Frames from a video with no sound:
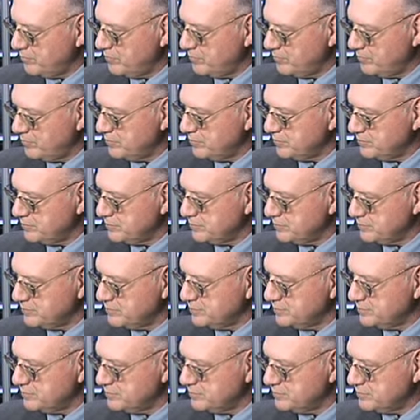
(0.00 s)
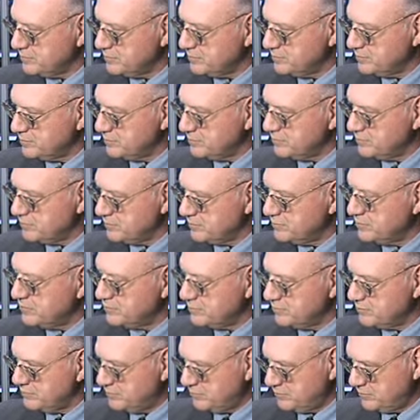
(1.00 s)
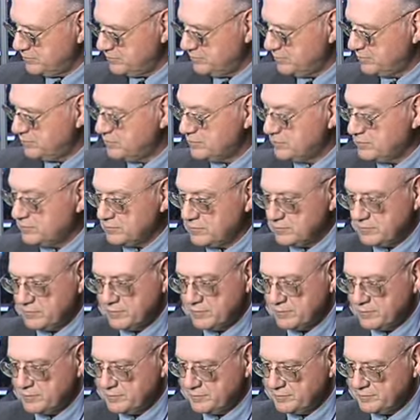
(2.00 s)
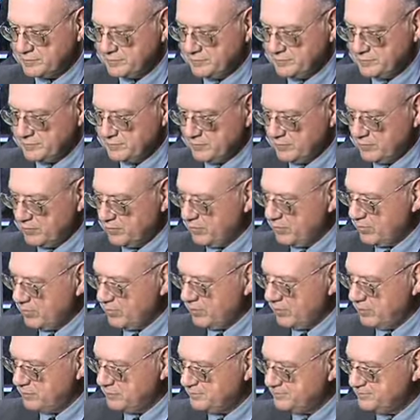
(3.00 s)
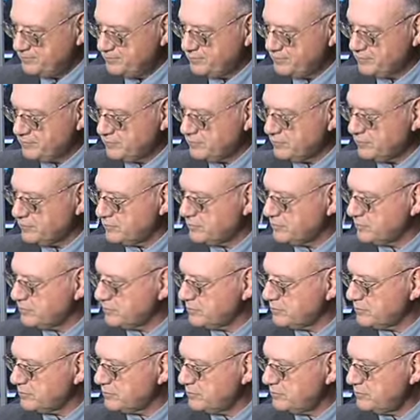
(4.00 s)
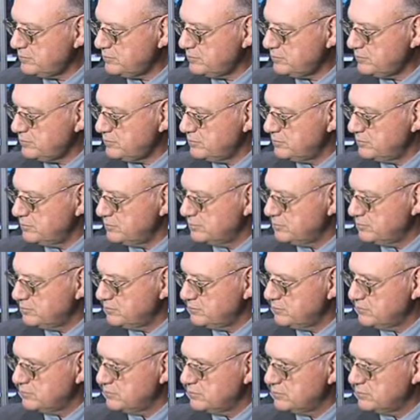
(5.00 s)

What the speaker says: (not speaking)